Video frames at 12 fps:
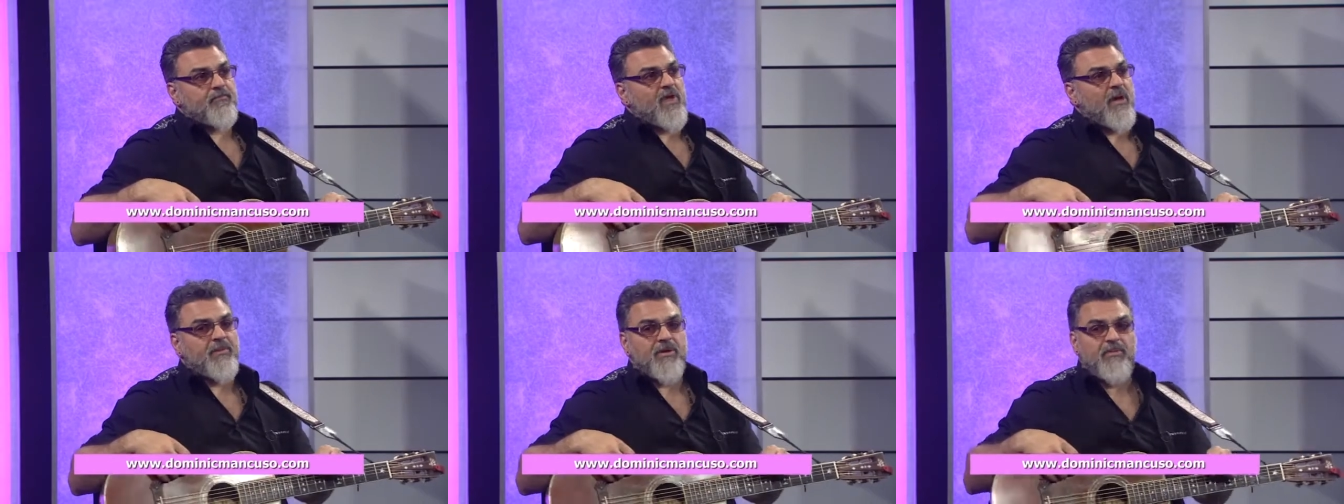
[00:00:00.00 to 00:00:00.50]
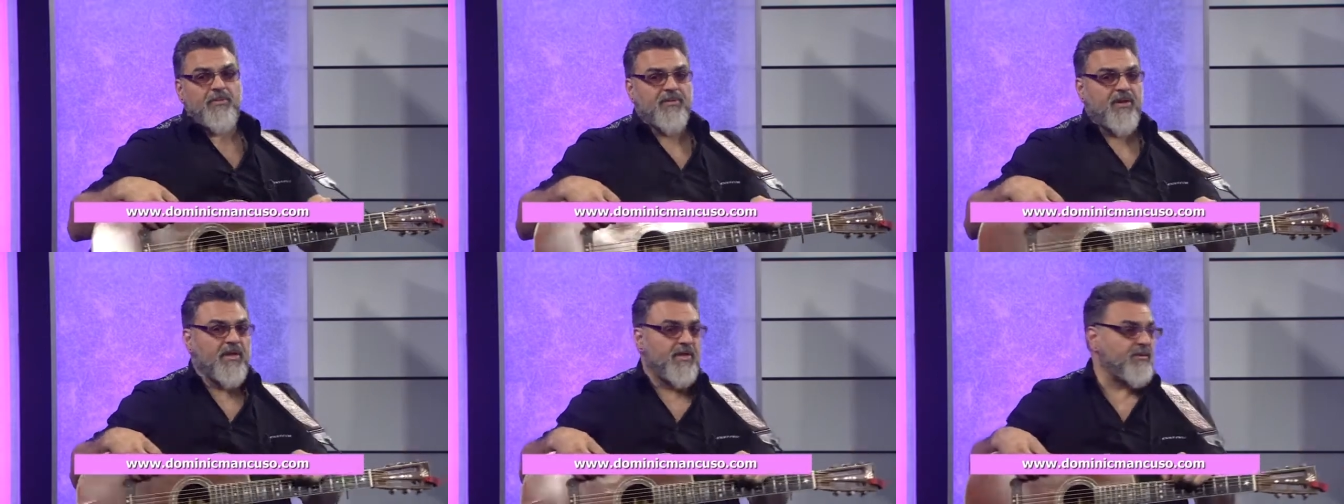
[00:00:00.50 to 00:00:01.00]
I'm going to be
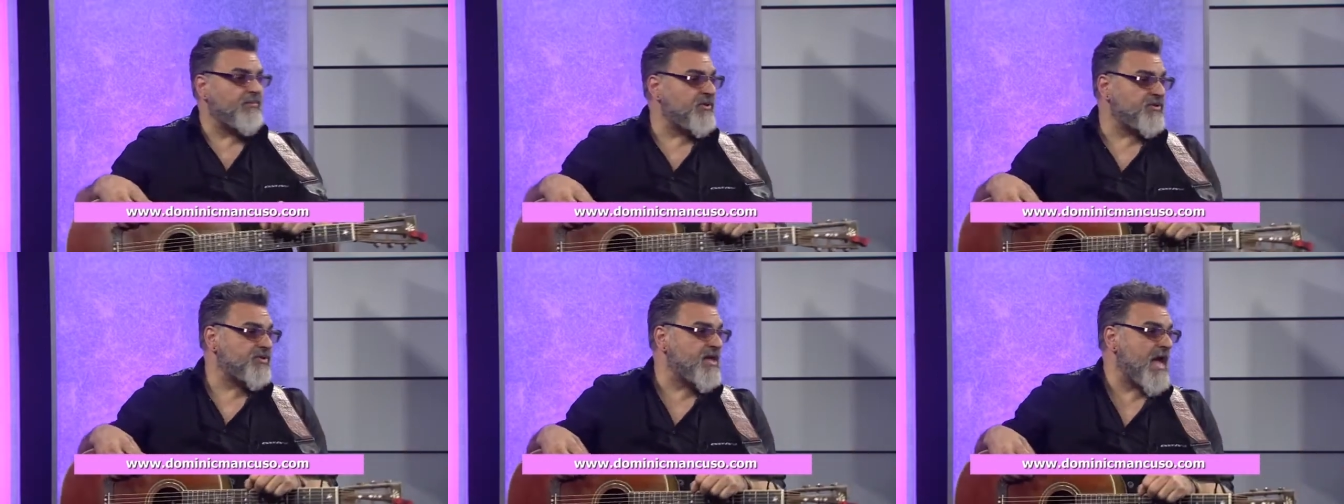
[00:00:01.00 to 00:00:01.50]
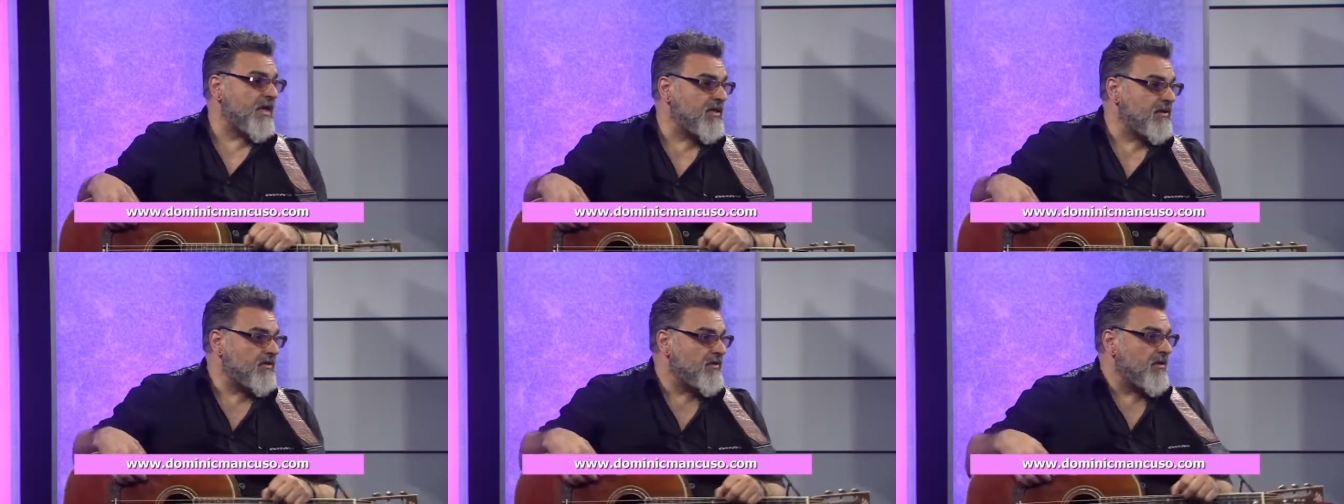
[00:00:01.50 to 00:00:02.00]
playing at the Mayor's
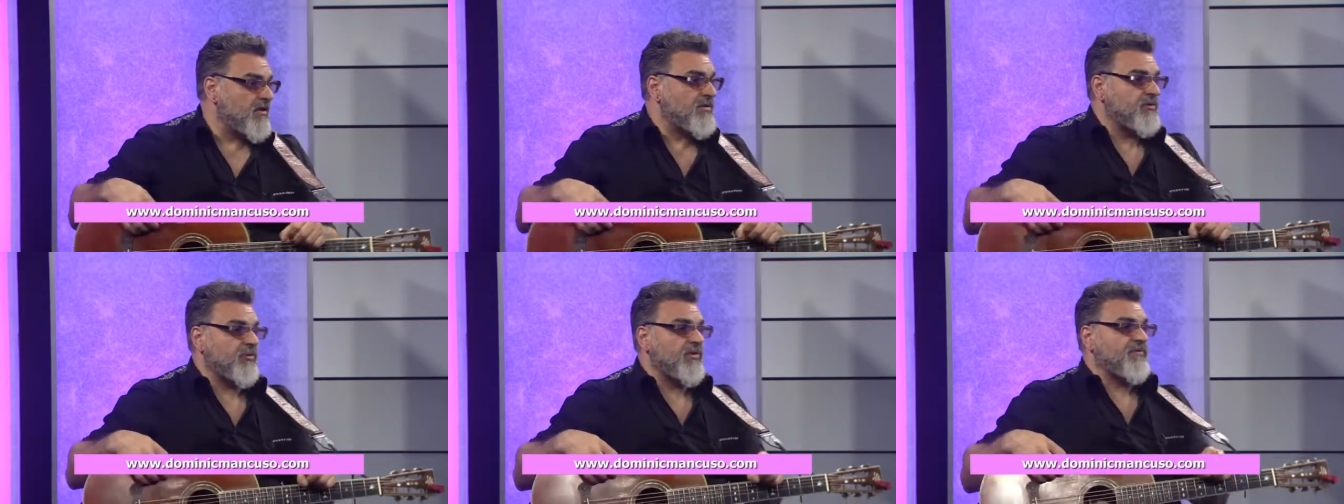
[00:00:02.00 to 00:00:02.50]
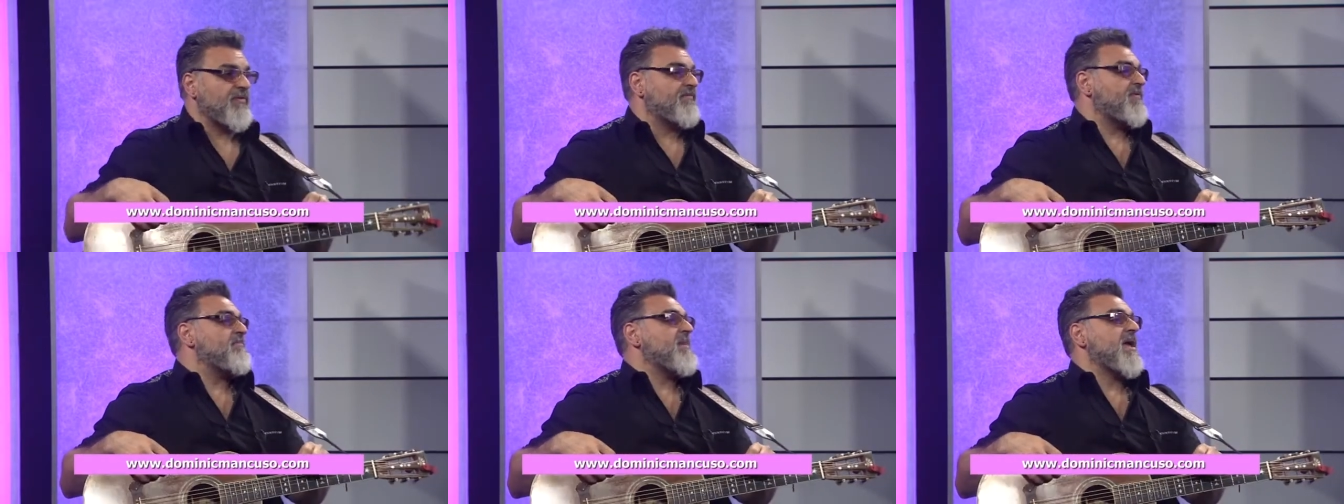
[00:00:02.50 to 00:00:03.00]
Gala okay. on the
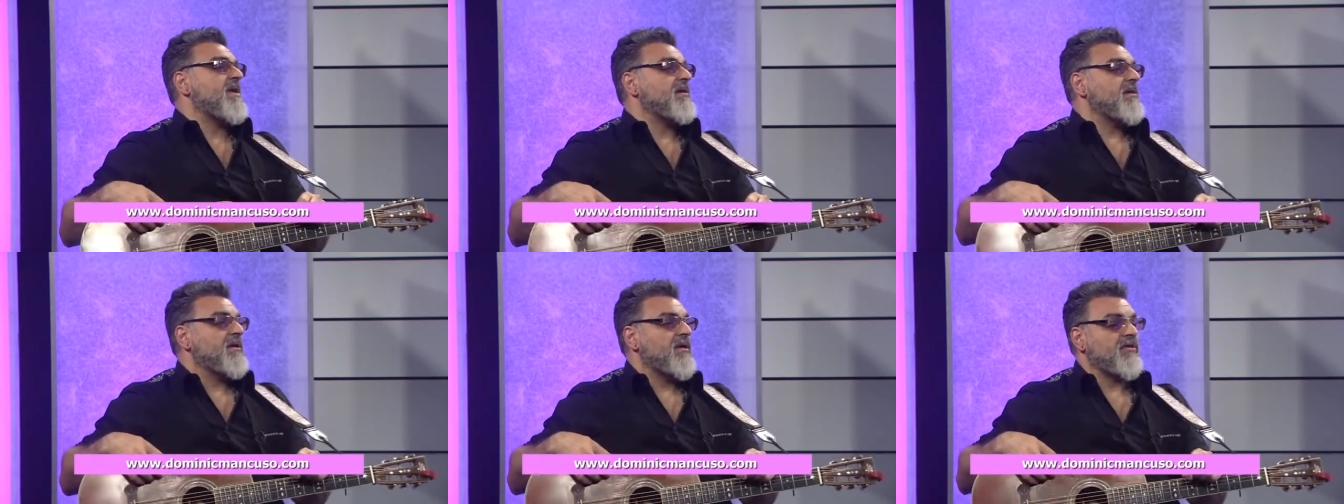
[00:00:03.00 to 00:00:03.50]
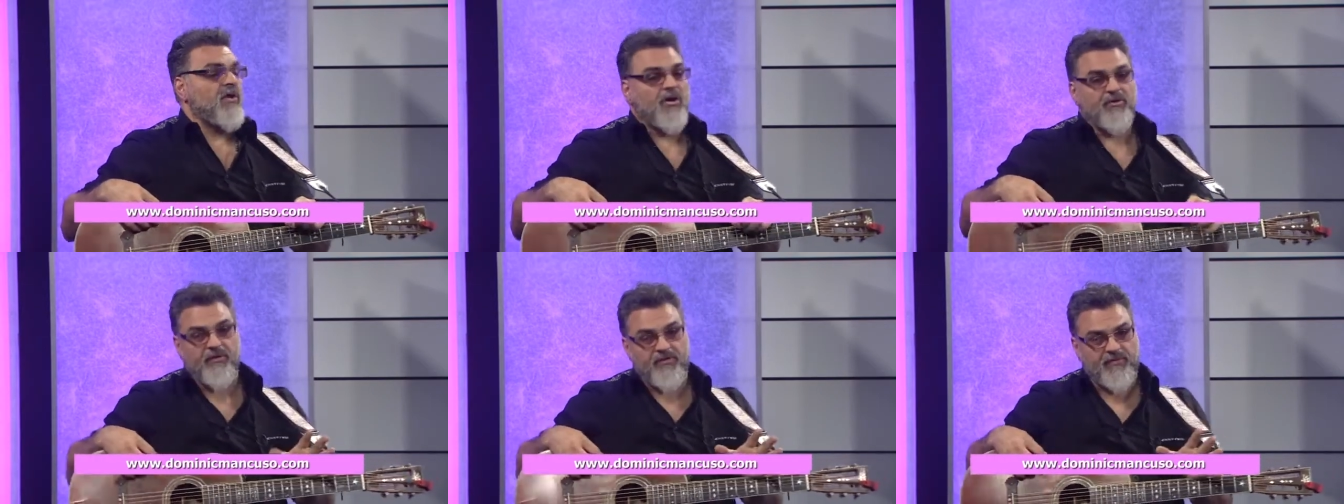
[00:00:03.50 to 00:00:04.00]
25th of May Wonderful. in
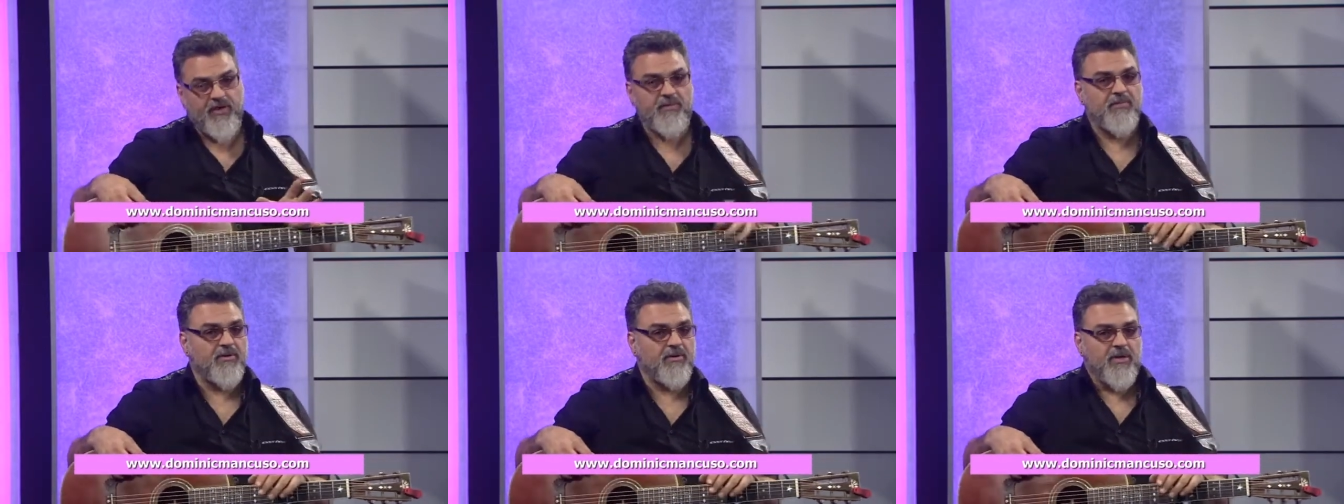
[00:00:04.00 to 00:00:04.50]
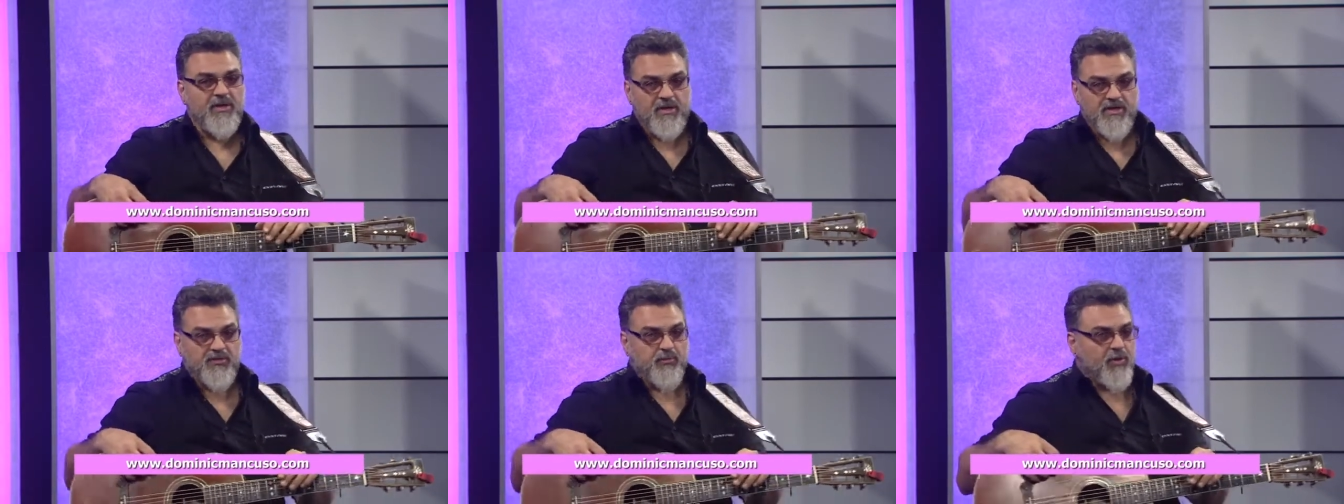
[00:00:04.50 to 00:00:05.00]
honor of him and
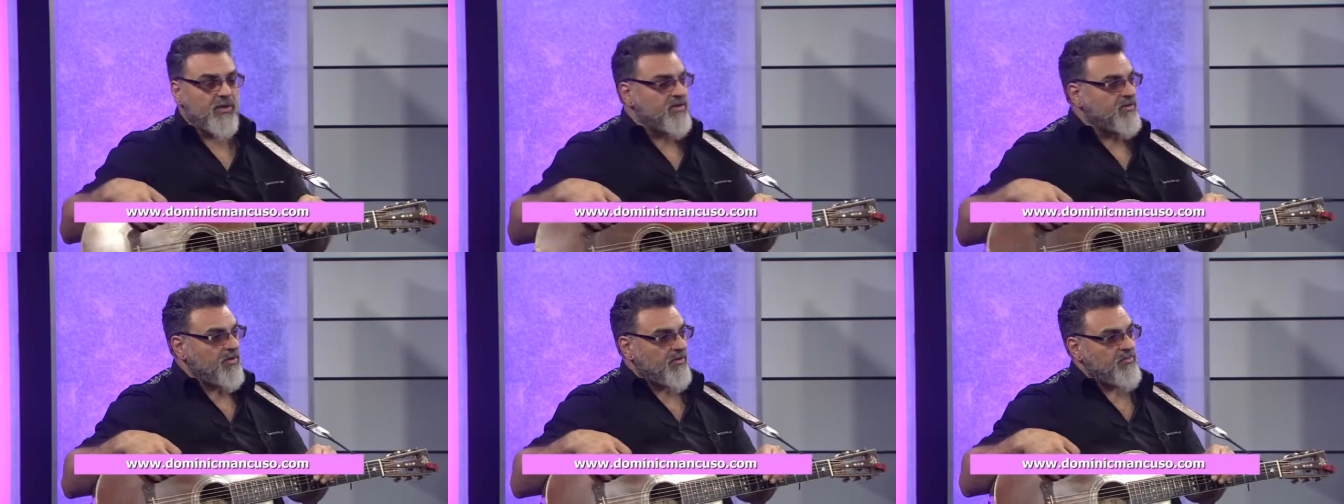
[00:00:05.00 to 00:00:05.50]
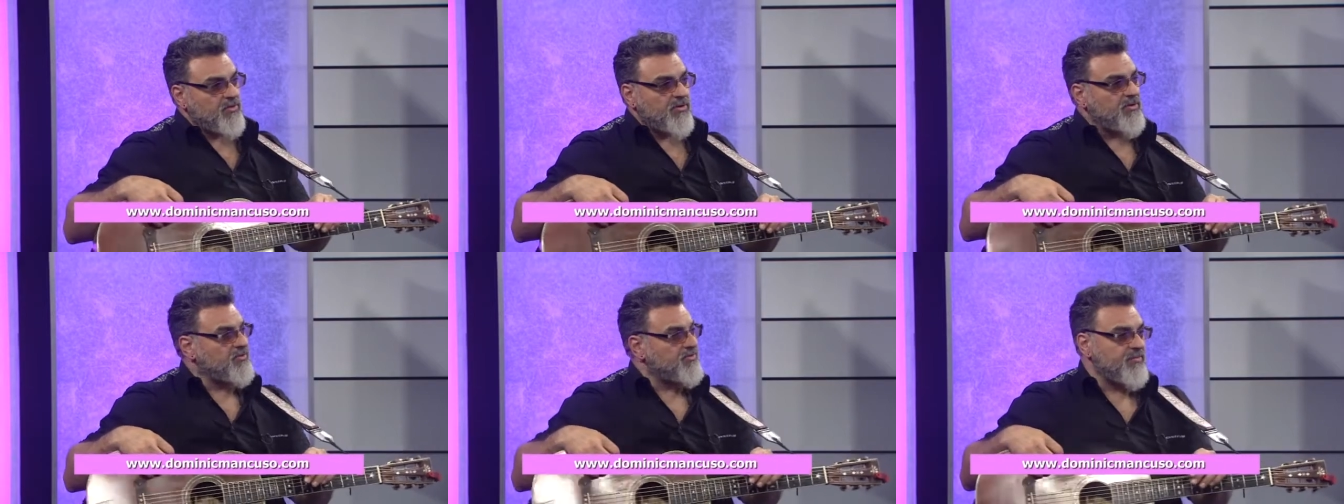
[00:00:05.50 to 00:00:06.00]
his work in the
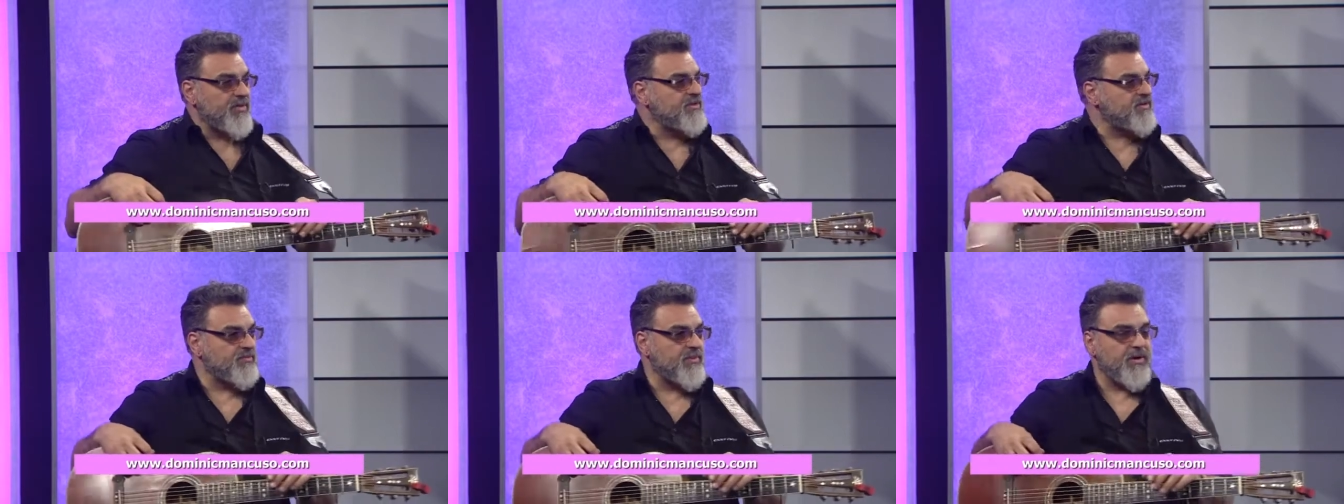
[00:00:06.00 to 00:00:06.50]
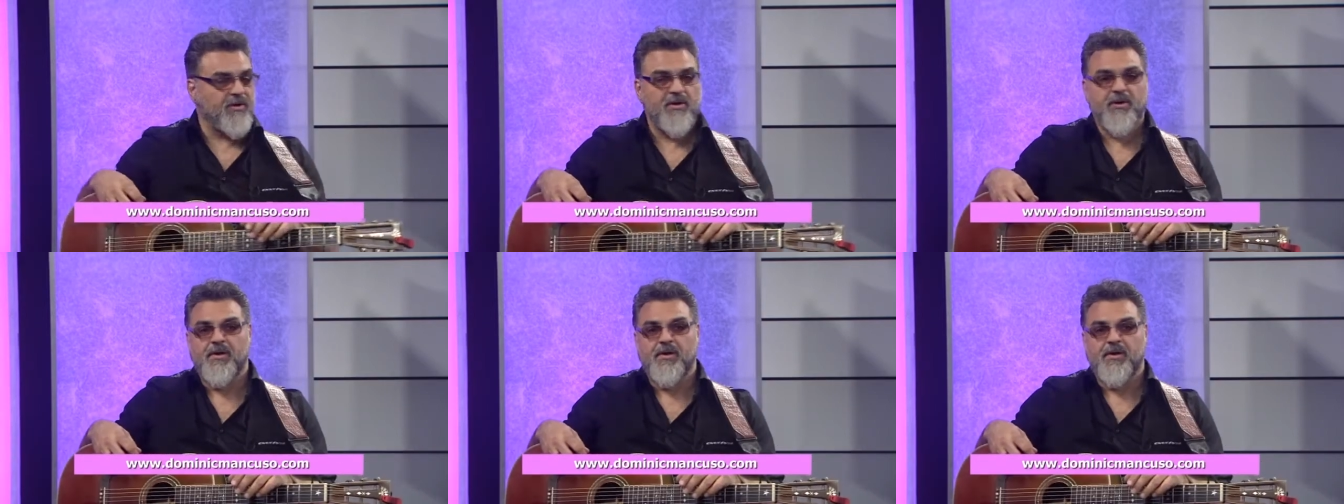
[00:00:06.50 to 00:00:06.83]
community, a tremendous mayor.